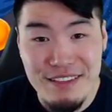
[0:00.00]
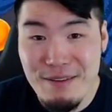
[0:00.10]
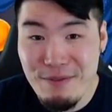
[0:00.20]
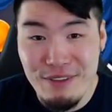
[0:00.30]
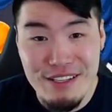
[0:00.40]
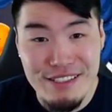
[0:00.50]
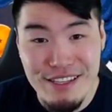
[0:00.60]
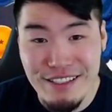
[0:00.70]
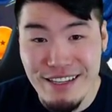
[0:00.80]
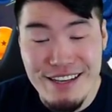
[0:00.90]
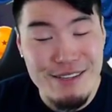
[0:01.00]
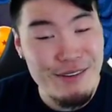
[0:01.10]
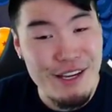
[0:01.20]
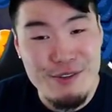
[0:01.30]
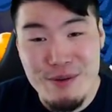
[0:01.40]
I'm really scared, guys.
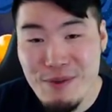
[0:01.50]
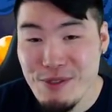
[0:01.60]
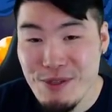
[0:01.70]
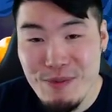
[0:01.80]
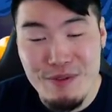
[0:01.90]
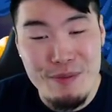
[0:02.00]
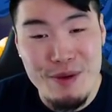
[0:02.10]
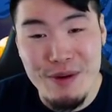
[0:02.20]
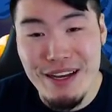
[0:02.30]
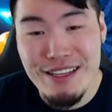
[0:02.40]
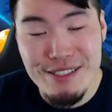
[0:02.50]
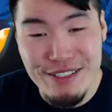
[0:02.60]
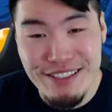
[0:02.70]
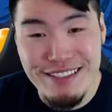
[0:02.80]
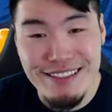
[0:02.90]
Okay, triple super from U I, that's
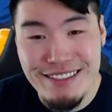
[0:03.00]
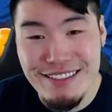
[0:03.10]
good.